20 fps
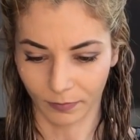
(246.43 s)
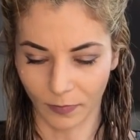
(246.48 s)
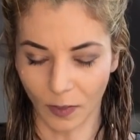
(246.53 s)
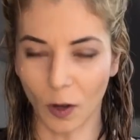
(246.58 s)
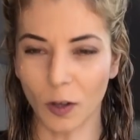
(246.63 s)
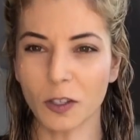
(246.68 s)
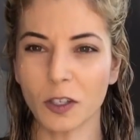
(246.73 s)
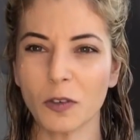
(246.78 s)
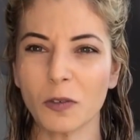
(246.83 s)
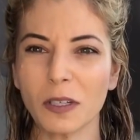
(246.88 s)

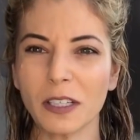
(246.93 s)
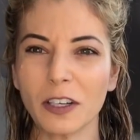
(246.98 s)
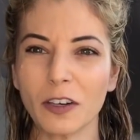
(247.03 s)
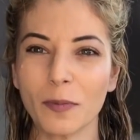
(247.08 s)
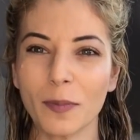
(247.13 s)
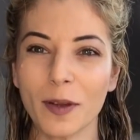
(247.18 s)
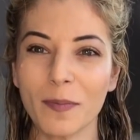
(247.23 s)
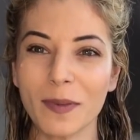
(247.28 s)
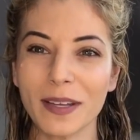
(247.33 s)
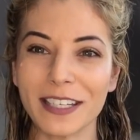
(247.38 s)
Also a
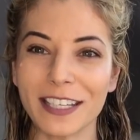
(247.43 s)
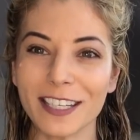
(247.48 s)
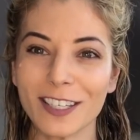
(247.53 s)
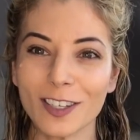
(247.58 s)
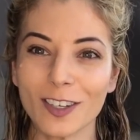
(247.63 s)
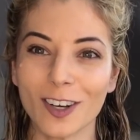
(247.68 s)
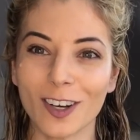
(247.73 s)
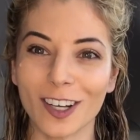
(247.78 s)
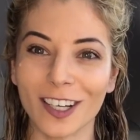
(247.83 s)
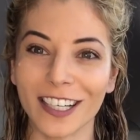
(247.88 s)
little bit
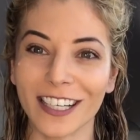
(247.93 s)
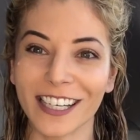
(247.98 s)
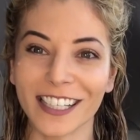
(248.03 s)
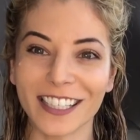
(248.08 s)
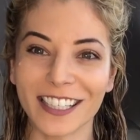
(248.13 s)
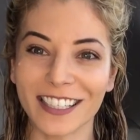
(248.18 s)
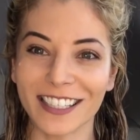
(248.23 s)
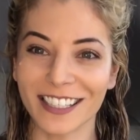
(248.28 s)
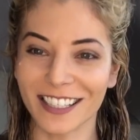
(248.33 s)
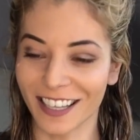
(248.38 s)
medicinal.
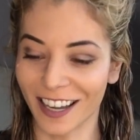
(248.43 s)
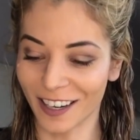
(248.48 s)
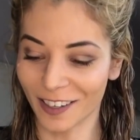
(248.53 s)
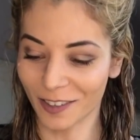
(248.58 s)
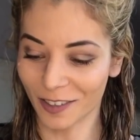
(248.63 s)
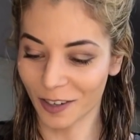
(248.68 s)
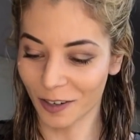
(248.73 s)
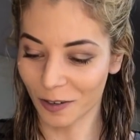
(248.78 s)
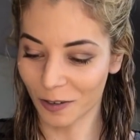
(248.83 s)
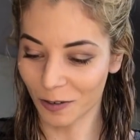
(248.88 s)
It's, I
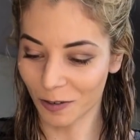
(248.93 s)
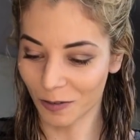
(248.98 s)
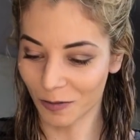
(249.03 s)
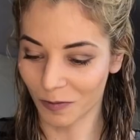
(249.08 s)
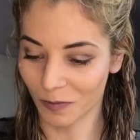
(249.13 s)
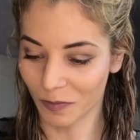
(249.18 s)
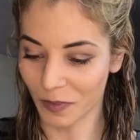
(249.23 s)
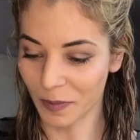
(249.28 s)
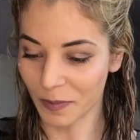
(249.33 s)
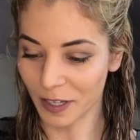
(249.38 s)
don't know,
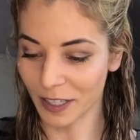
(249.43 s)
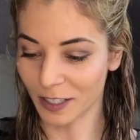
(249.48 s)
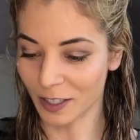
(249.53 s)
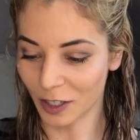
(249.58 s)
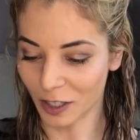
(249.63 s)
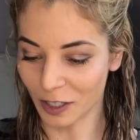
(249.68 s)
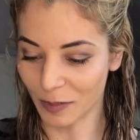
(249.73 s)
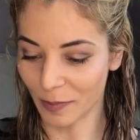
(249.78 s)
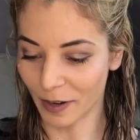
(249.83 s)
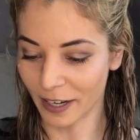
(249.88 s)
maybe it's
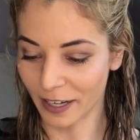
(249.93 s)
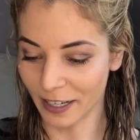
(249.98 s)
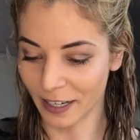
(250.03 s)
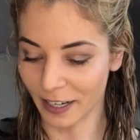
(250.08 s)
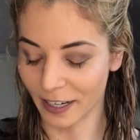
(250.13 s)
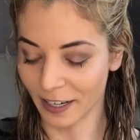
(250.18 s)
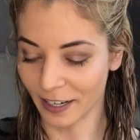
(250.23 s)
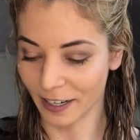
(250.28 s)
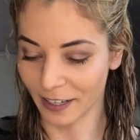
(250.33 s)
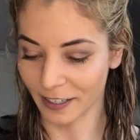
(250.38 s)
just
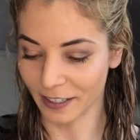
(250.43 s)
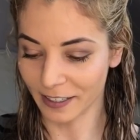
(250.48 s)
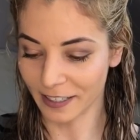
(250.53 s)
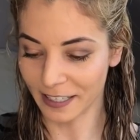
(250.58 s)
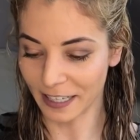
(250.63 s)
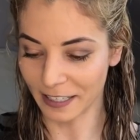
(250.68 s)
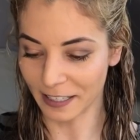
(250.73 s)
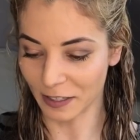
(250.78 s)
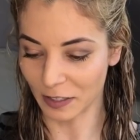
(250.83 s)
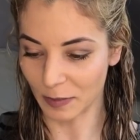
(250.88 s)
my
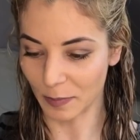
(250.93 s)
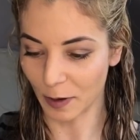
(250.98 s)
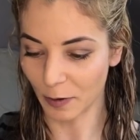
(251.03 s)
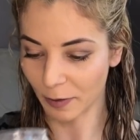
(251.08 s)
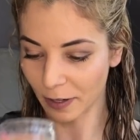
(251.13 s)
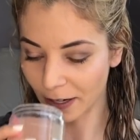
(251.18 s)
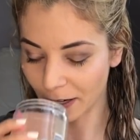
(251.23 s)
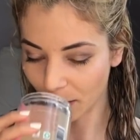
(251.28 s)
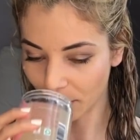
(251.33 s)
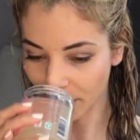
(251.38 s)
sense of smell
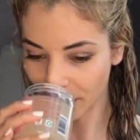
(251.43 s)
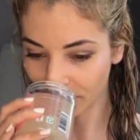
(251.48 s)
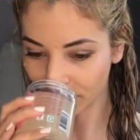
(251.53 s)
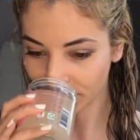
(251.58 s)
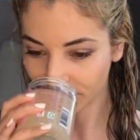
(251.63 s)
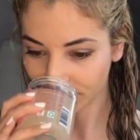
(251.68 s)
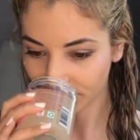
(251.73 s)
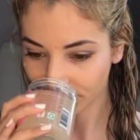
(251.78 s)
right now, but